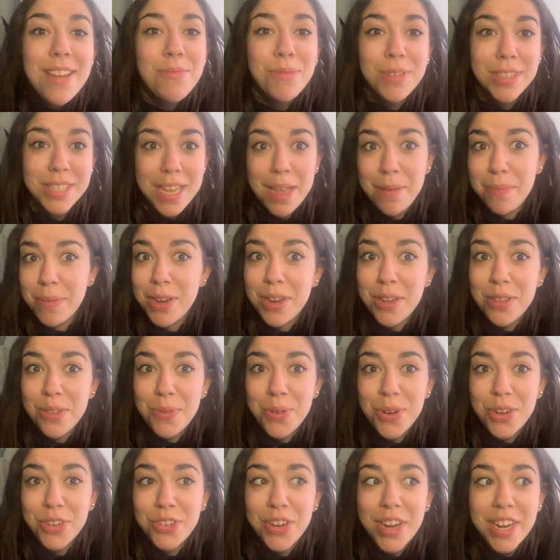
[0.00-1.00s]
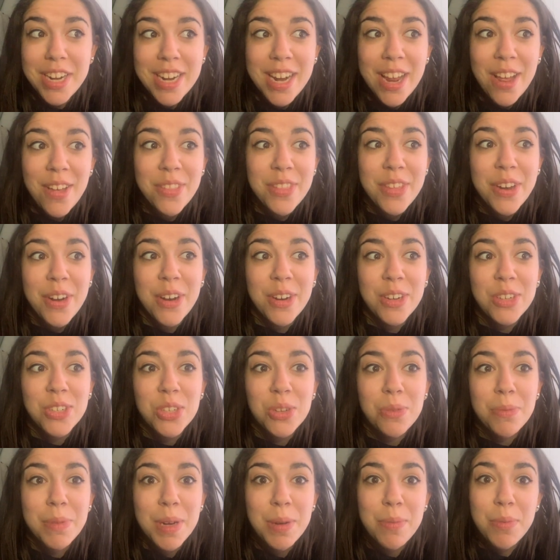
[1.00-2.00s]
what's happening in the world right now. There are so
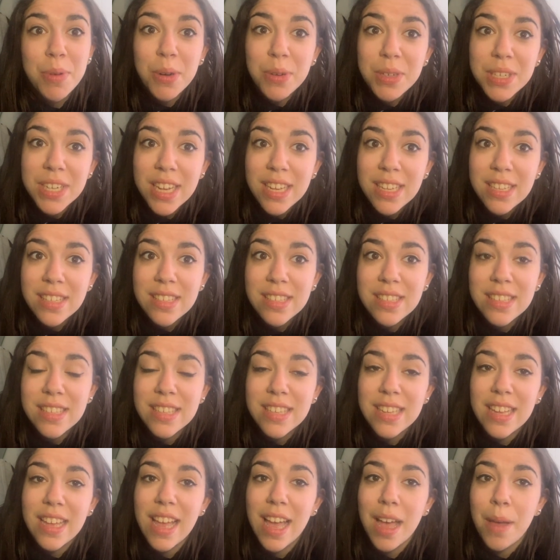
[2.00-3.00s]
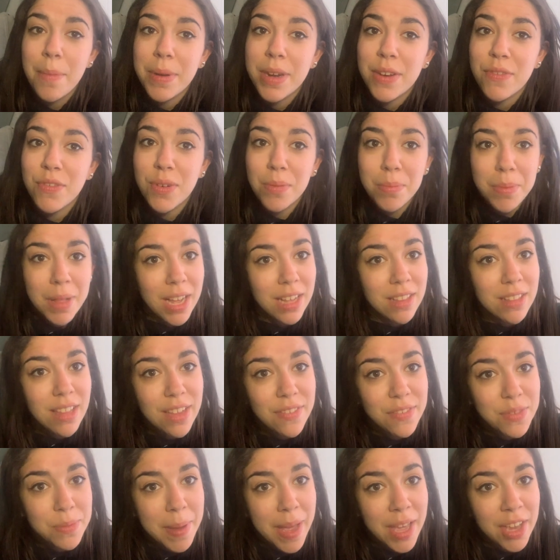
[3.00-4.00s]
many protests happening for Black
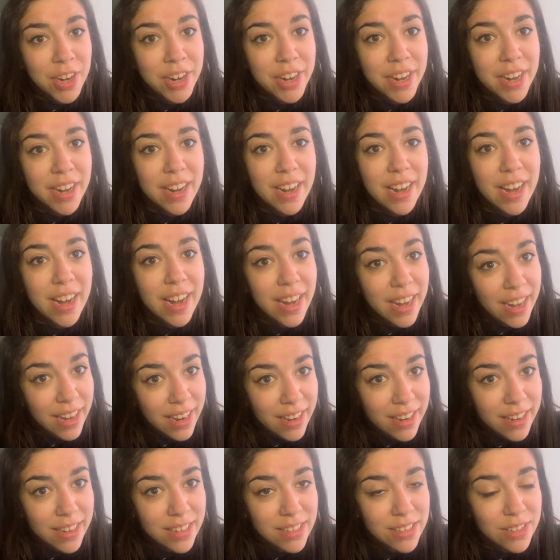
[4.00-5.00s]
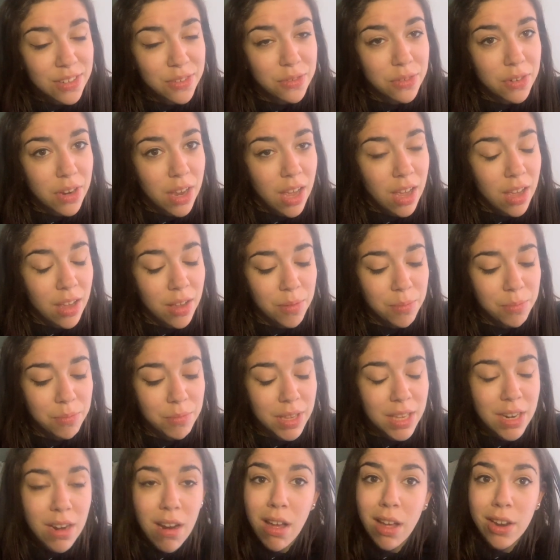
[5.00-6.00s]
Lives Matter and
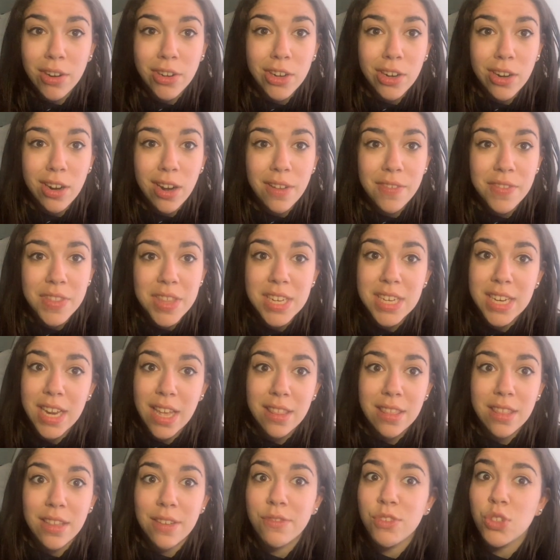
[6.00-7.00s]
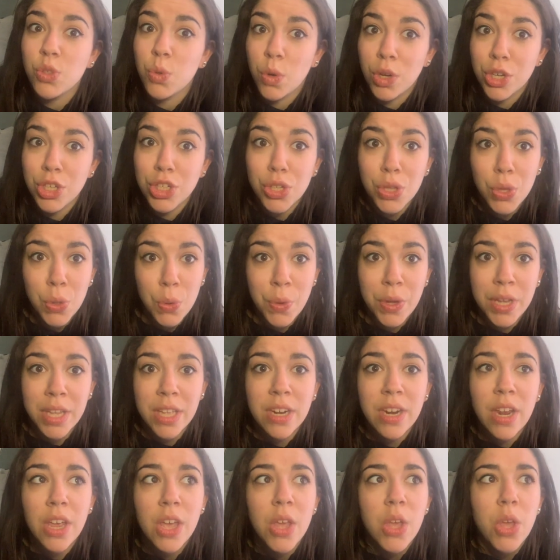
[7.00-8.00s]
in honor of the death of George Floyd,
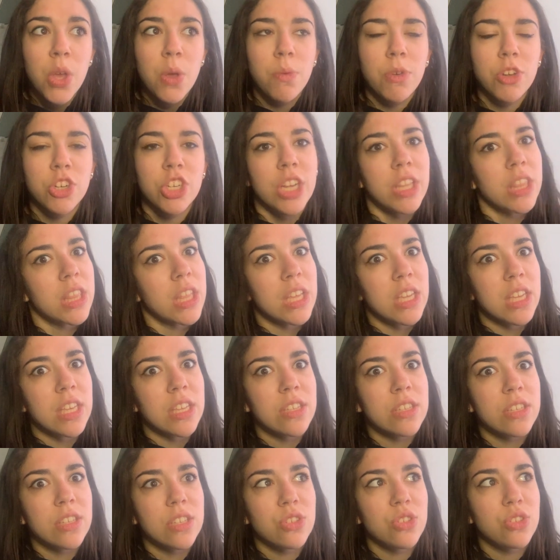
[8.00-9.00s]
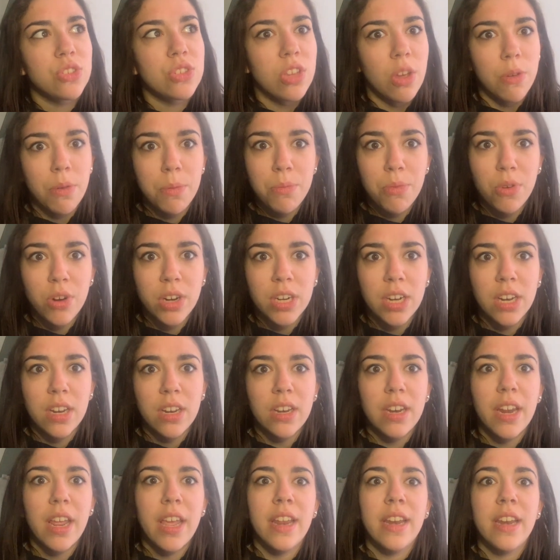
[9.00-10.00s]
which I think is so
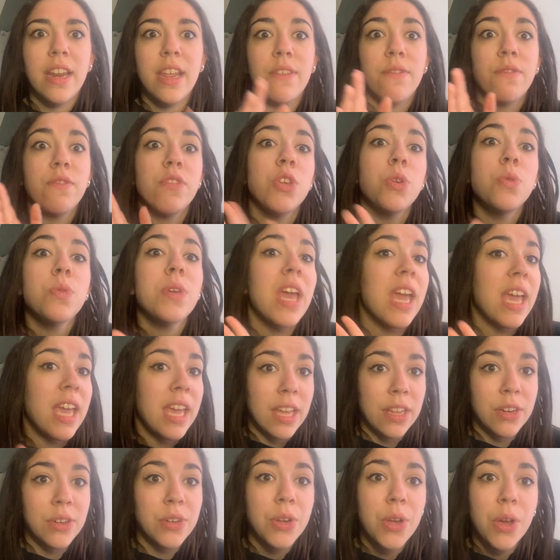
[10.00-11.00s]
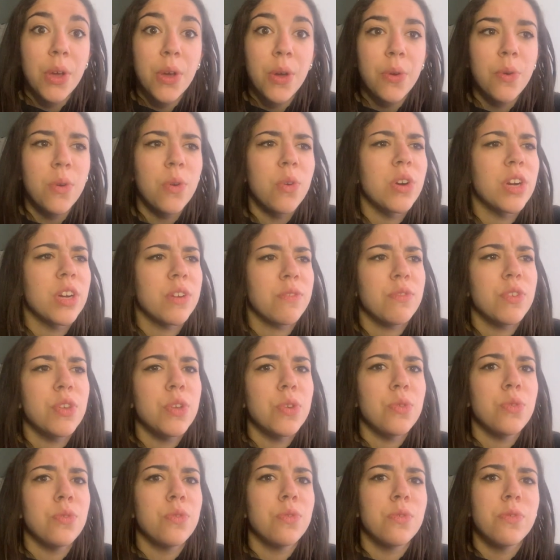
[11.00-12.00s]
important. And if you can go, or if
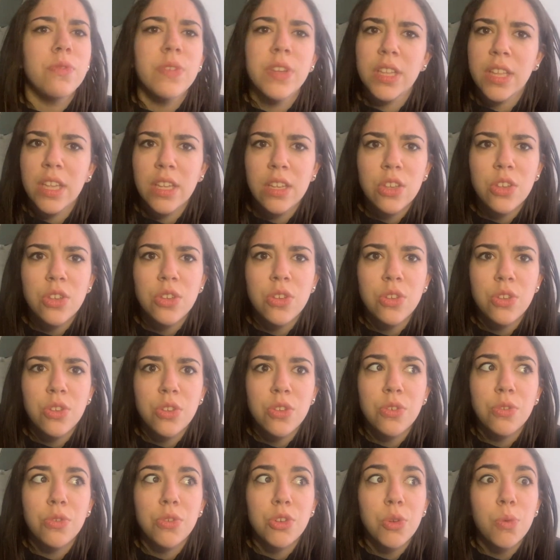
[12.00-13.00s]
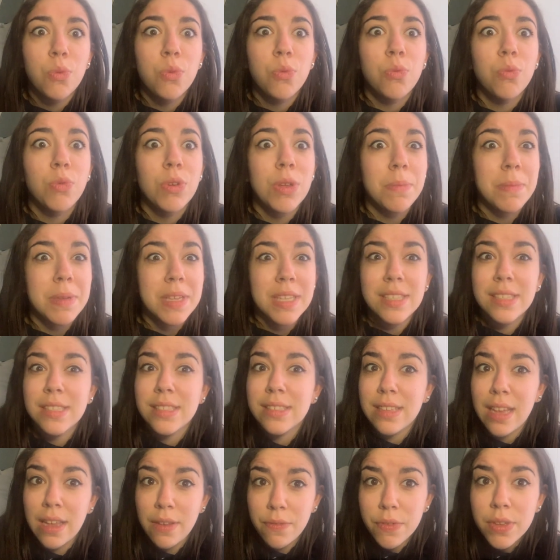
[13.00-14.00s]
you feel like you can be
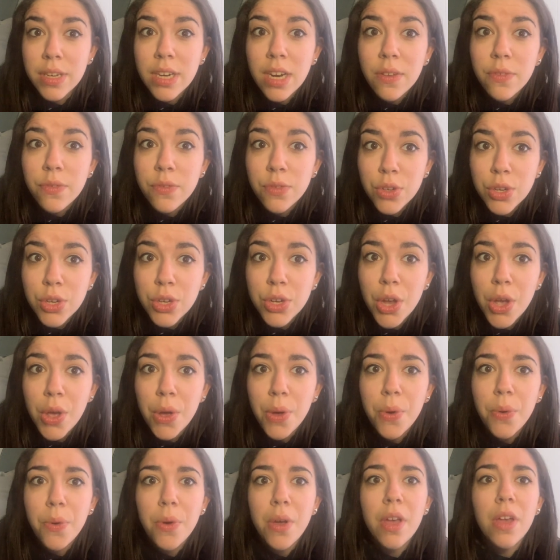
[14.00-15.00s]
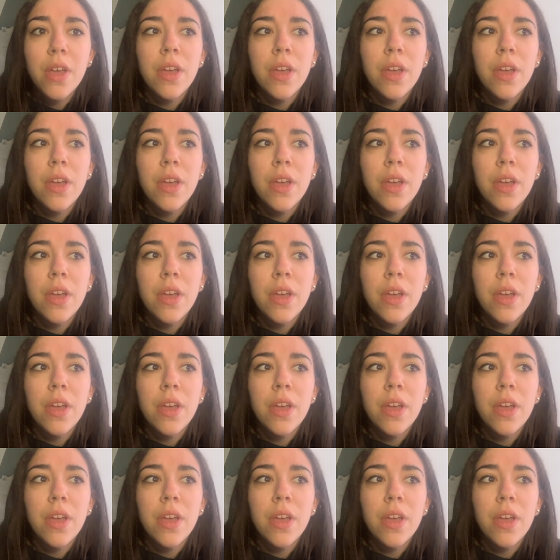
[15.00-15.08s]
safe enough to go,